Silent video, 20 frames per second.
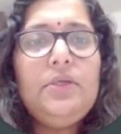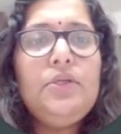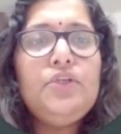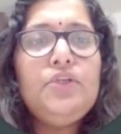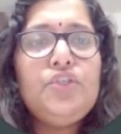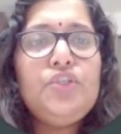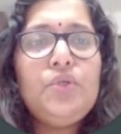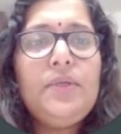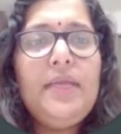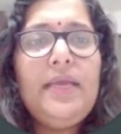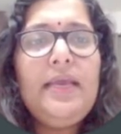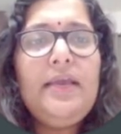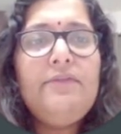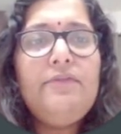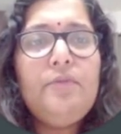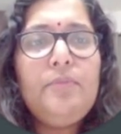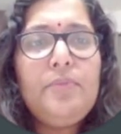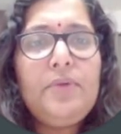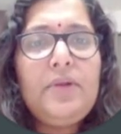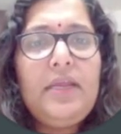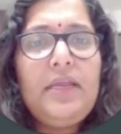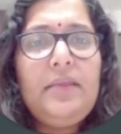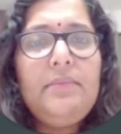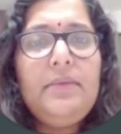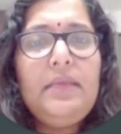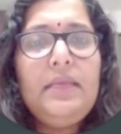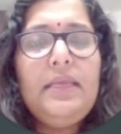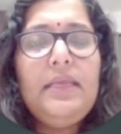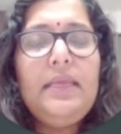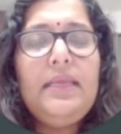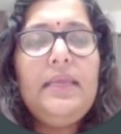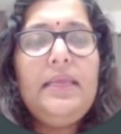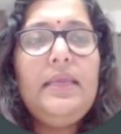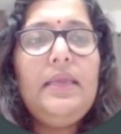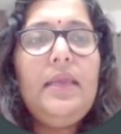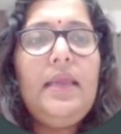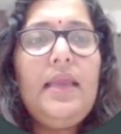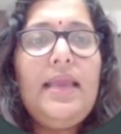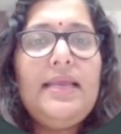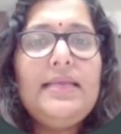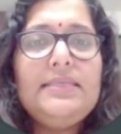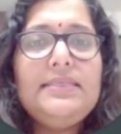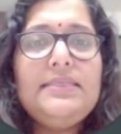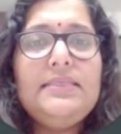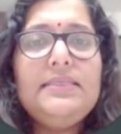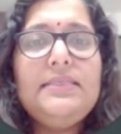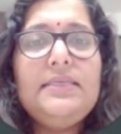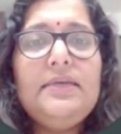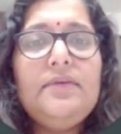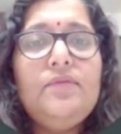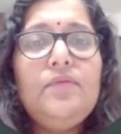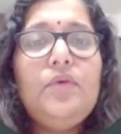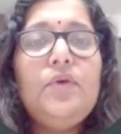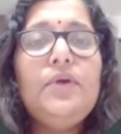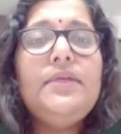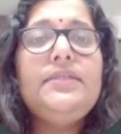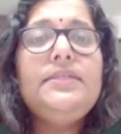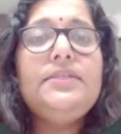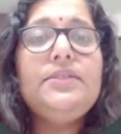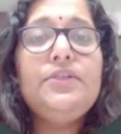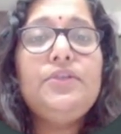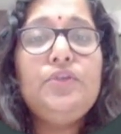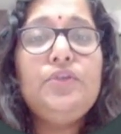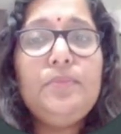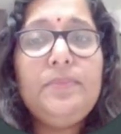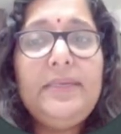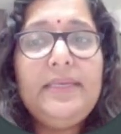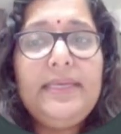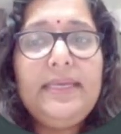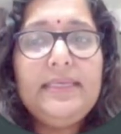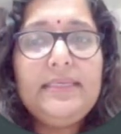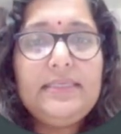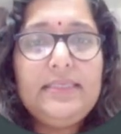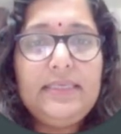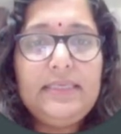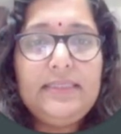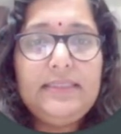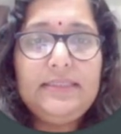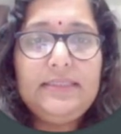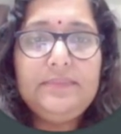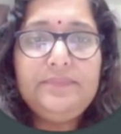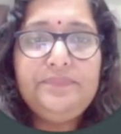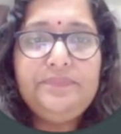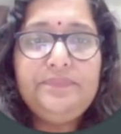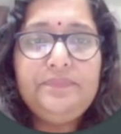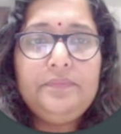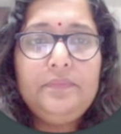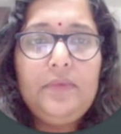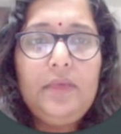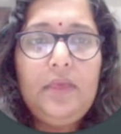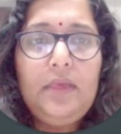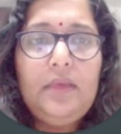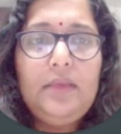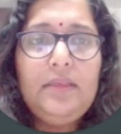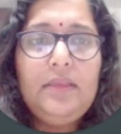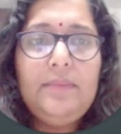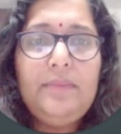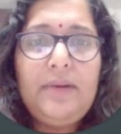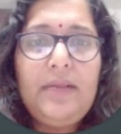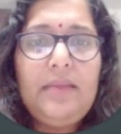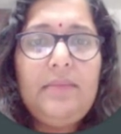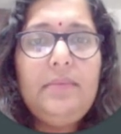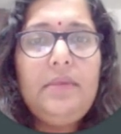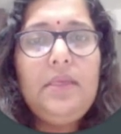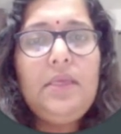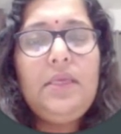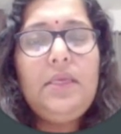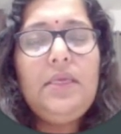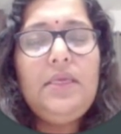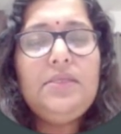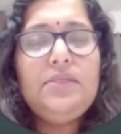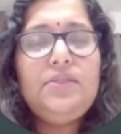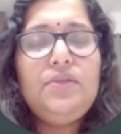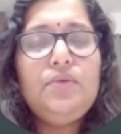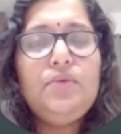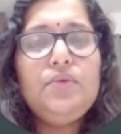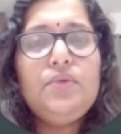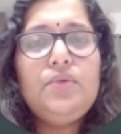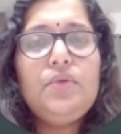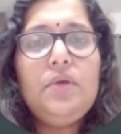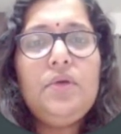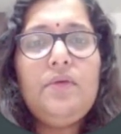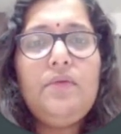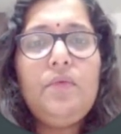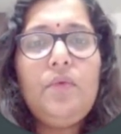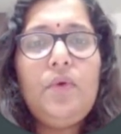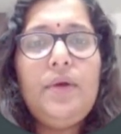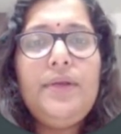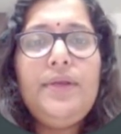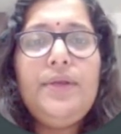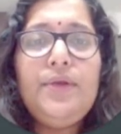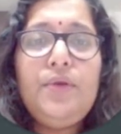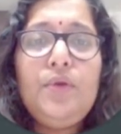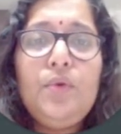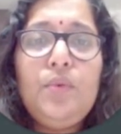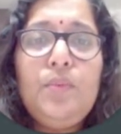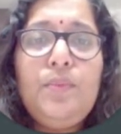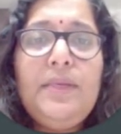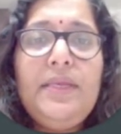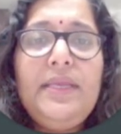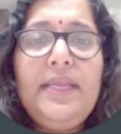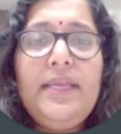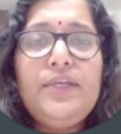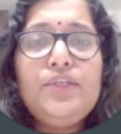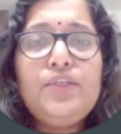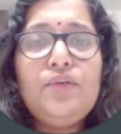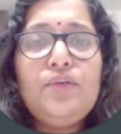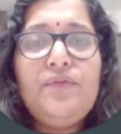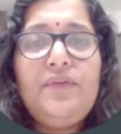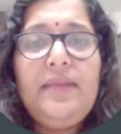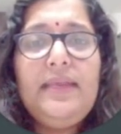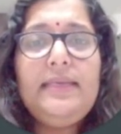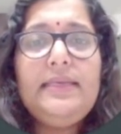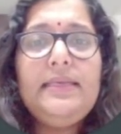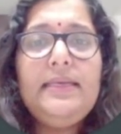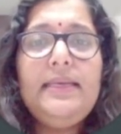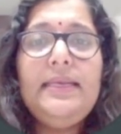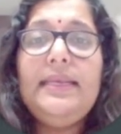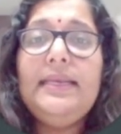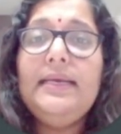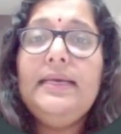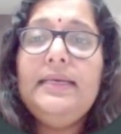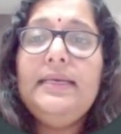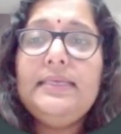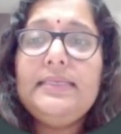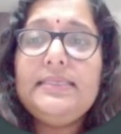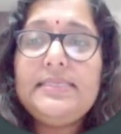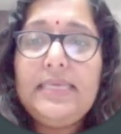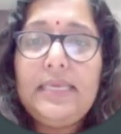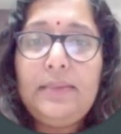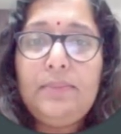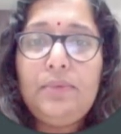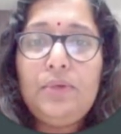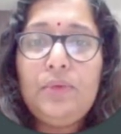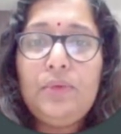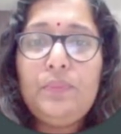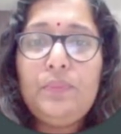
should have a primary key as it avoids duplicate data. The primary key is used to avoid duplication of data in a table.